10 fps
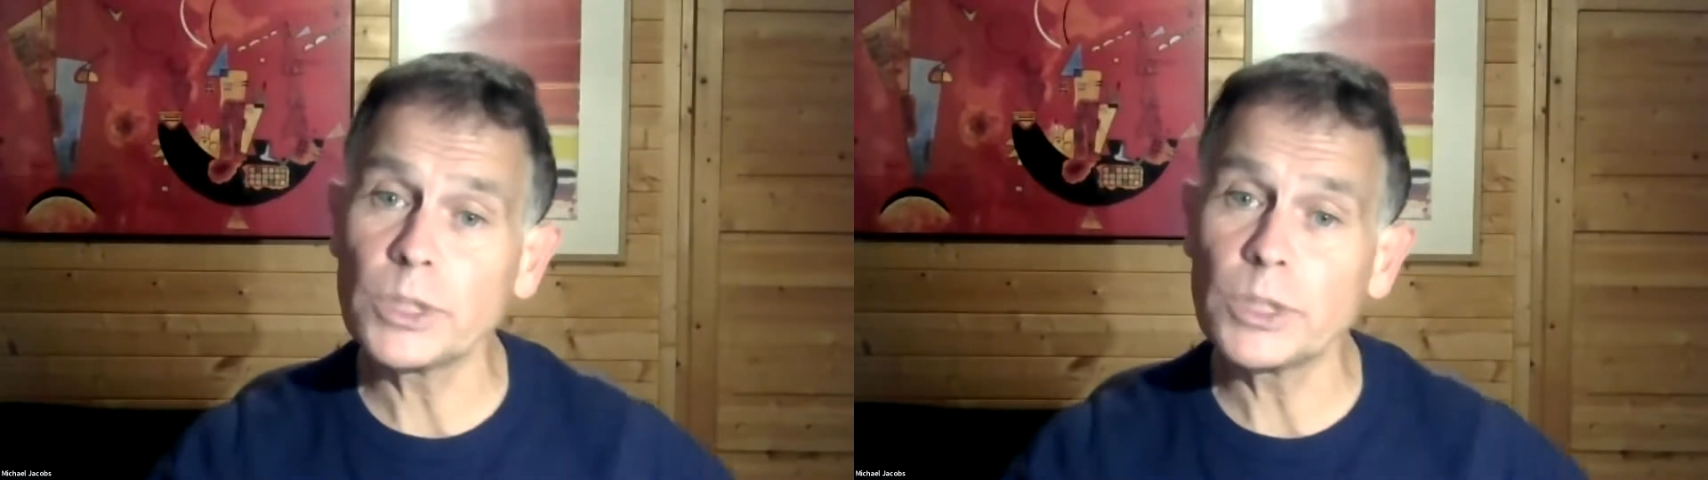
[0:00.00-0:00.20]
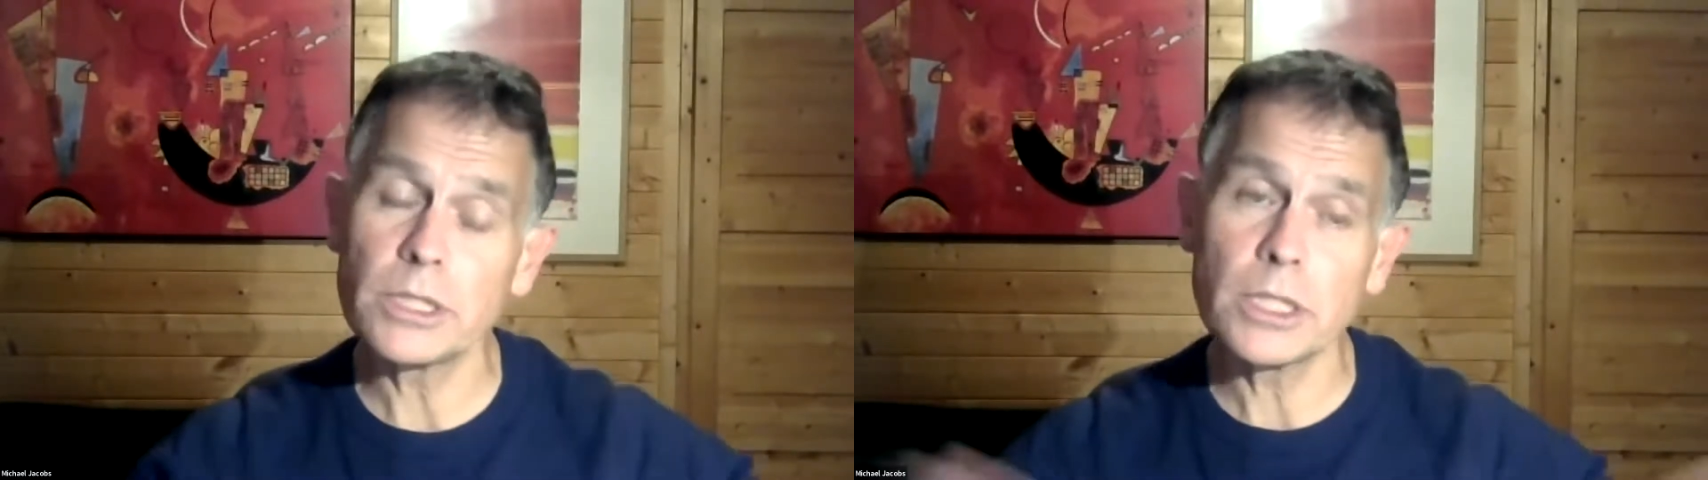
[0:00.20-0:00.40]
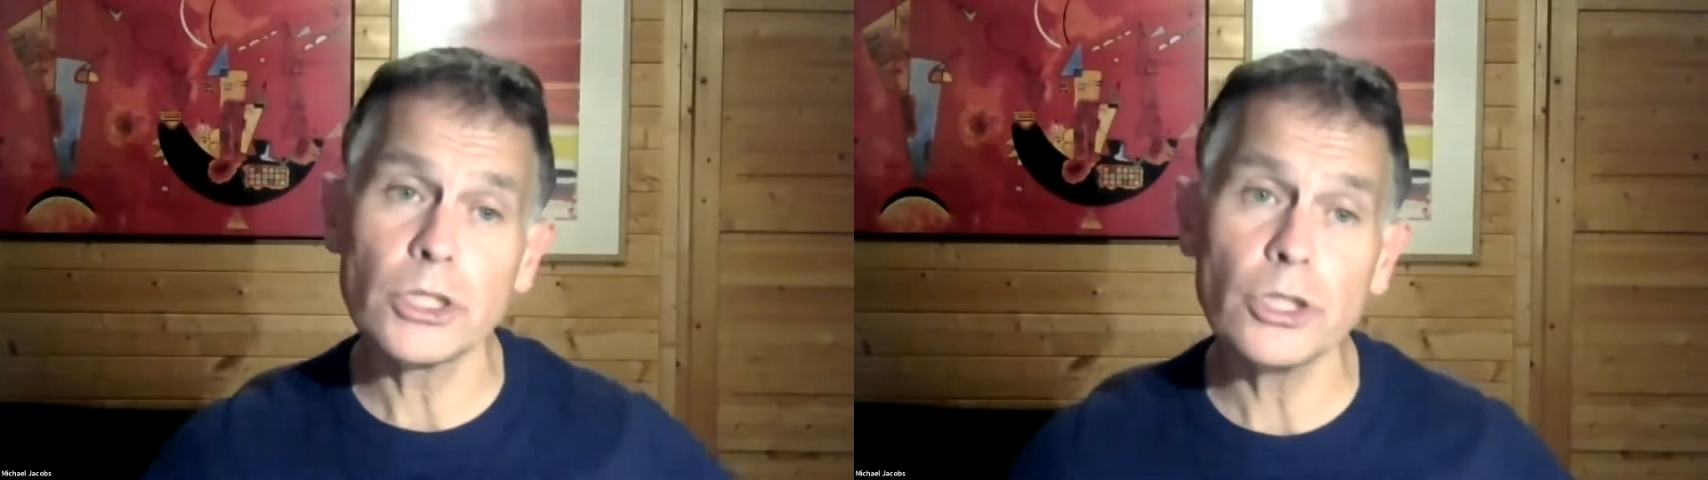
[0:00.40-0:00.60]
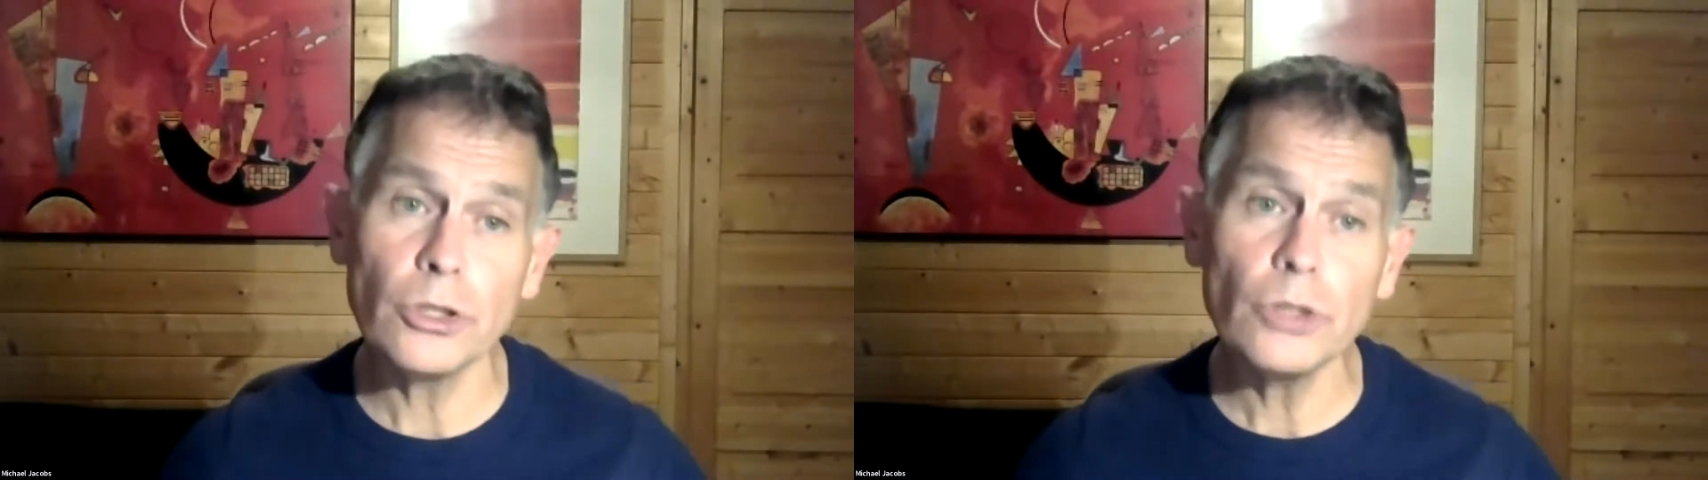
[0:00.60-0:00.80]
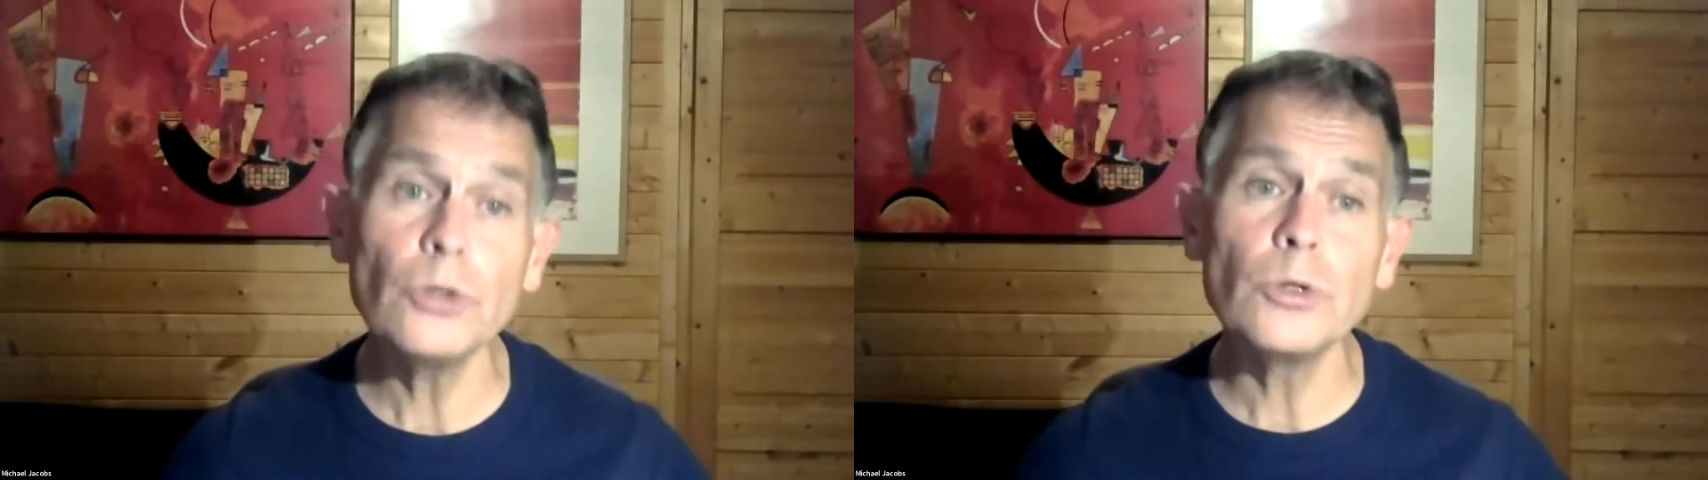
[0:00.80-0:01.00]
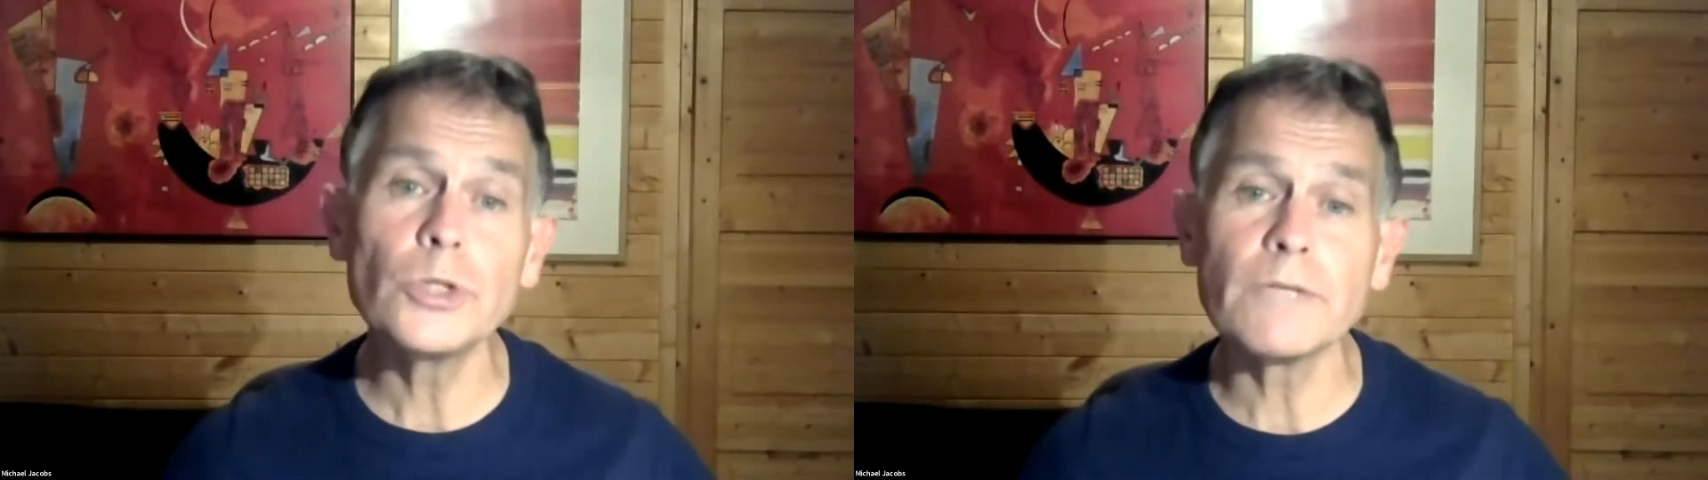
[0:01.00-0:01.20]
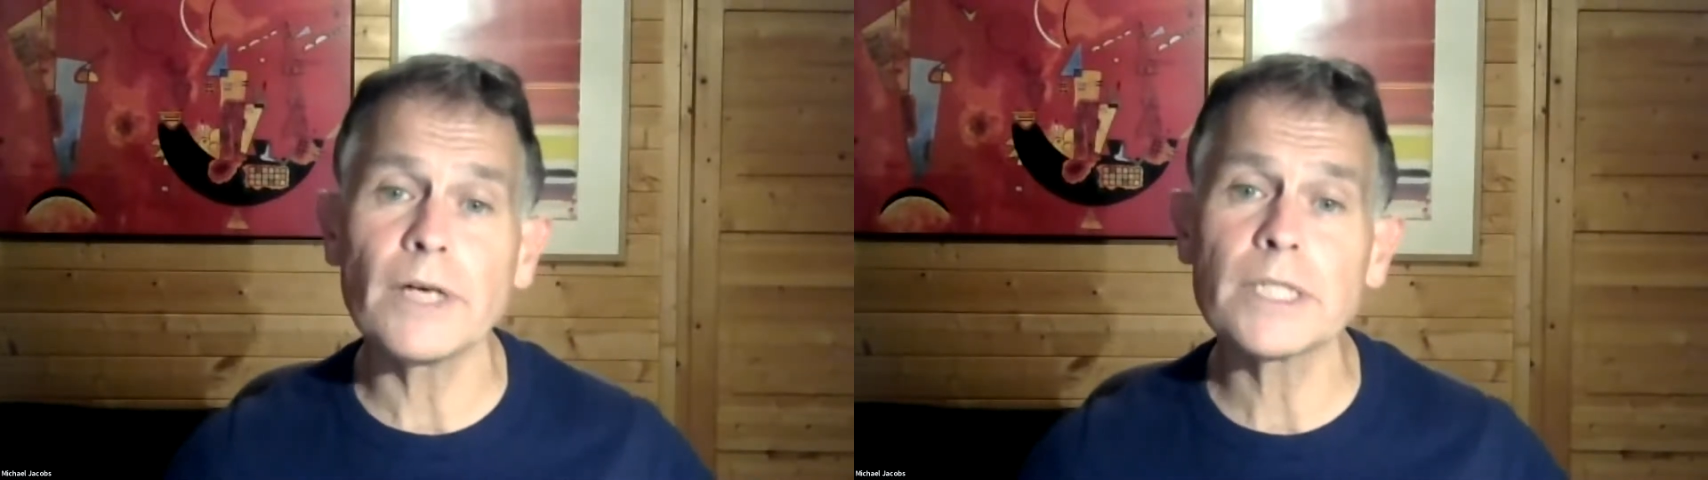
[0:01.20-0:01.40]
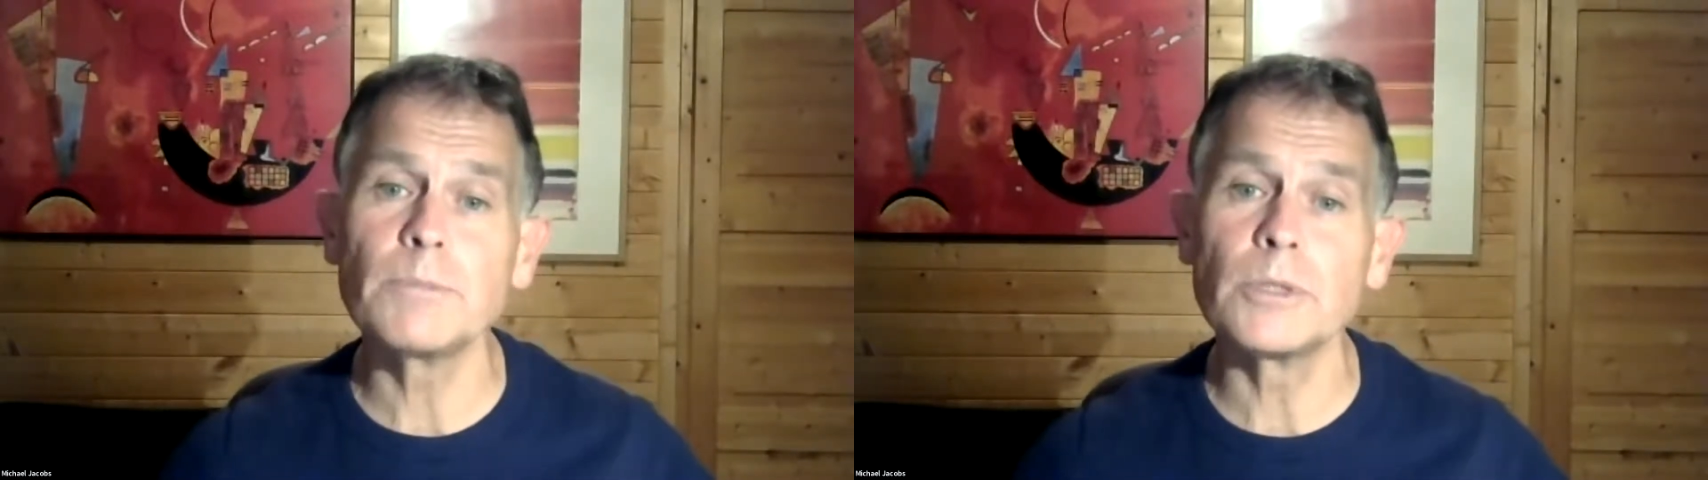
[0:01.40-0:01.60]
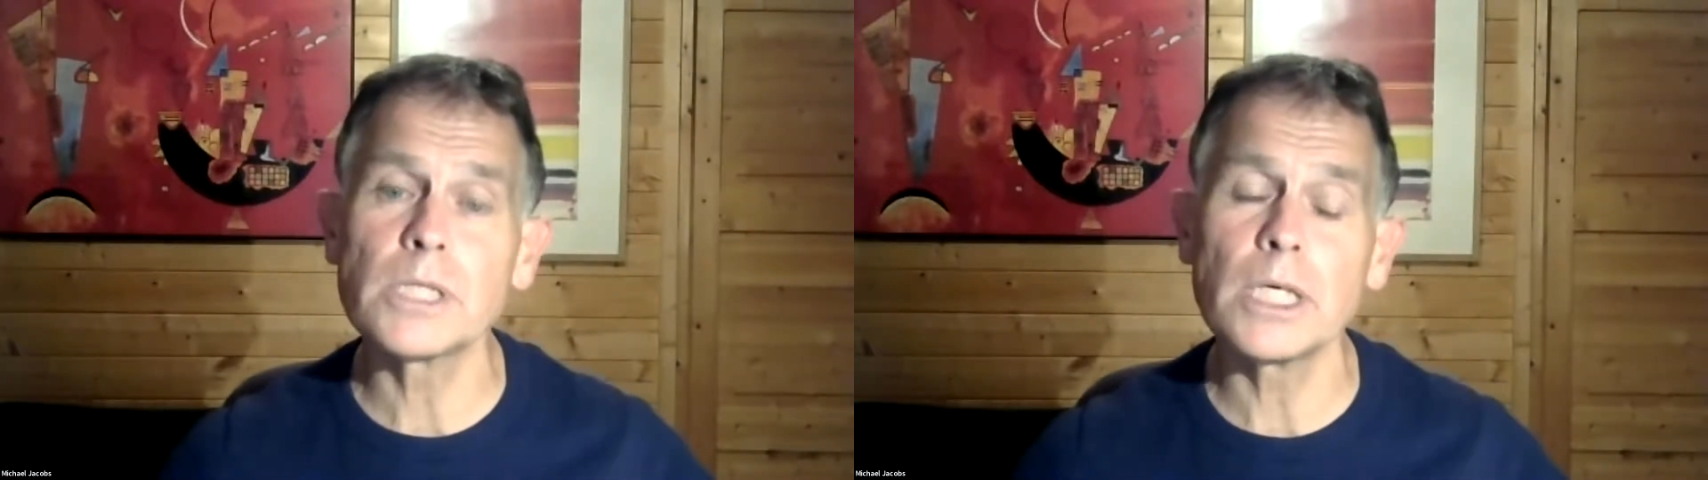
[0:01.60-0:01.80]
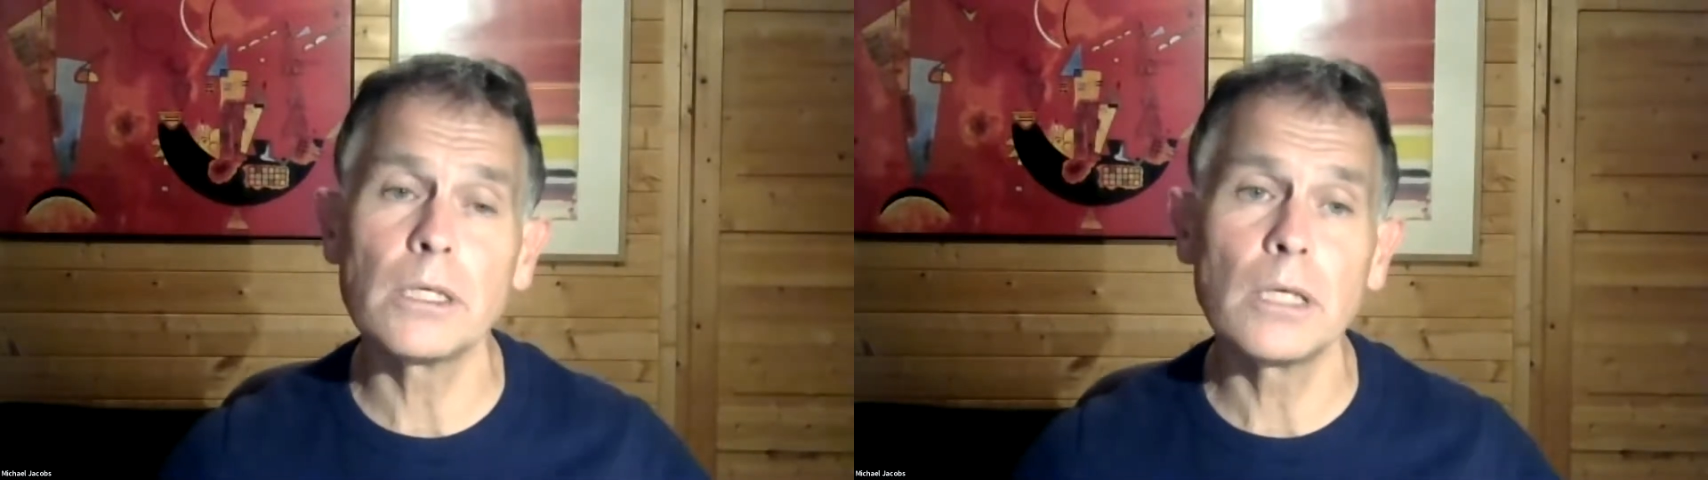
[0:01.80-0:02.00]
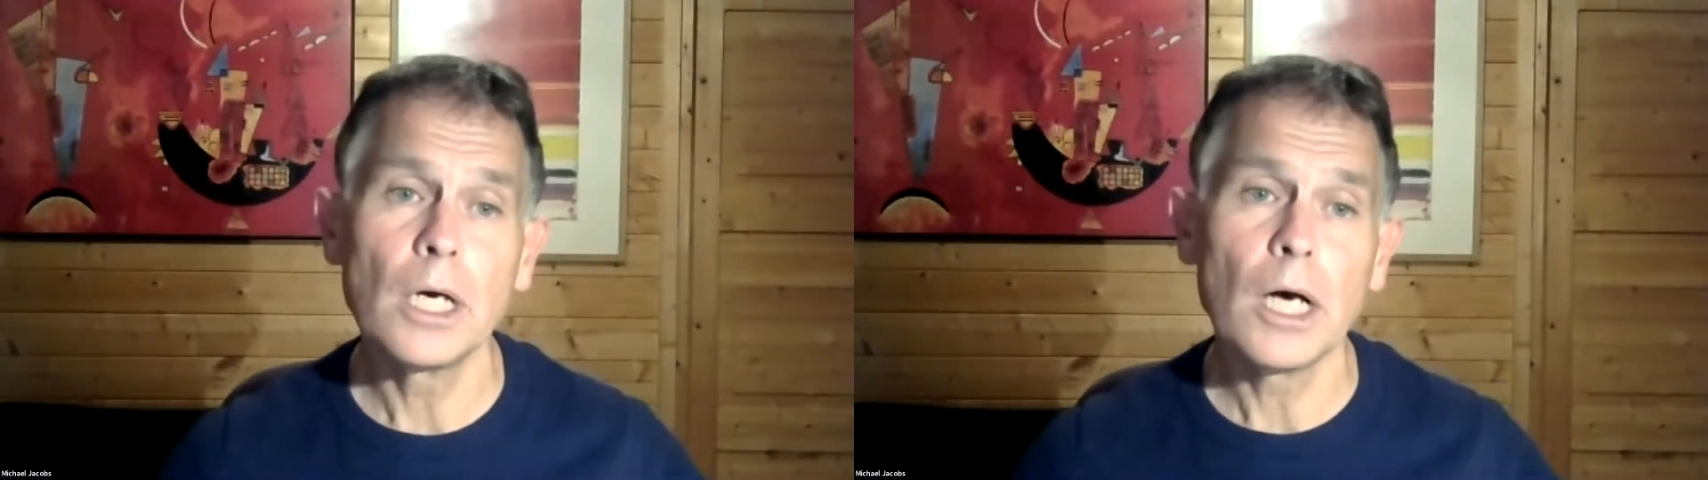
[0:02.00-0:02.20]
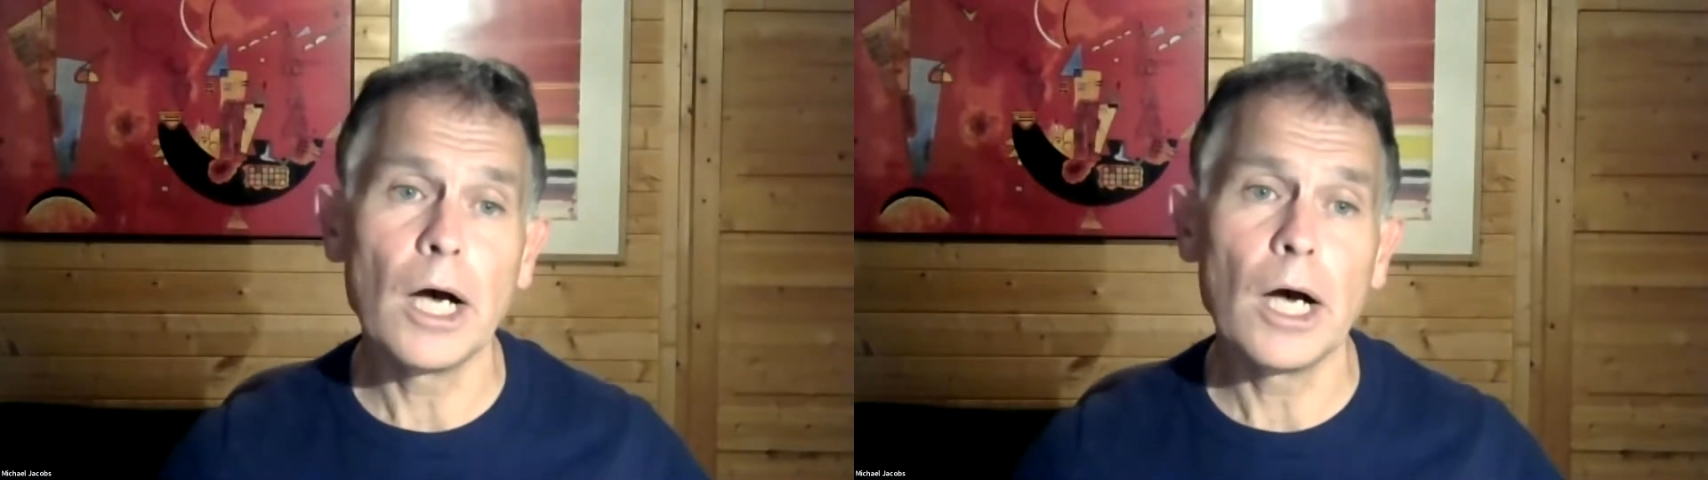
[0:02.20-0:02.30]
which is this huge investment in